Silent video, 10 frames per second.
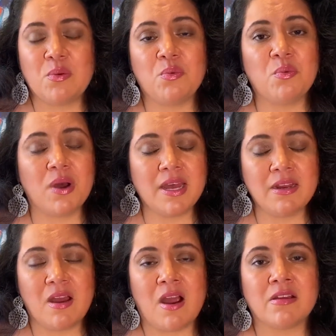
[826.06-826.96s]
what
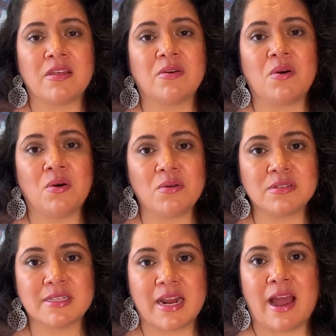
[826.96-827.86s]
are the goals
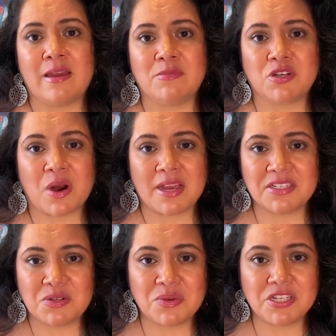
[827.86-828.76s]
that I am trying
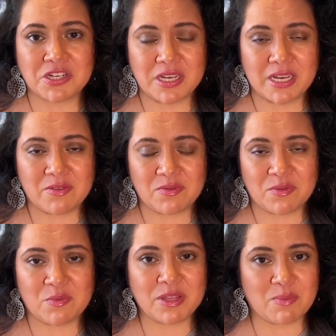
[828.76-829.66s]
to achieve
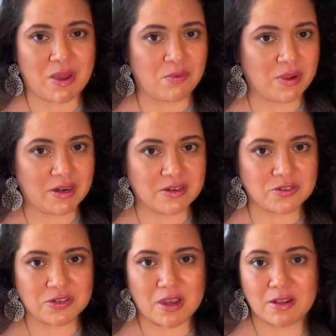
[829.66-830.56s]
with my
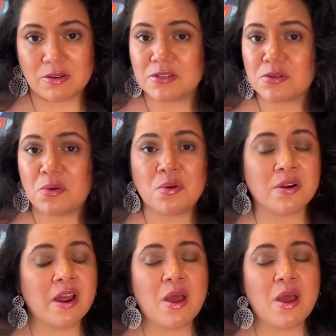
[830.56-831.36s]
$100, or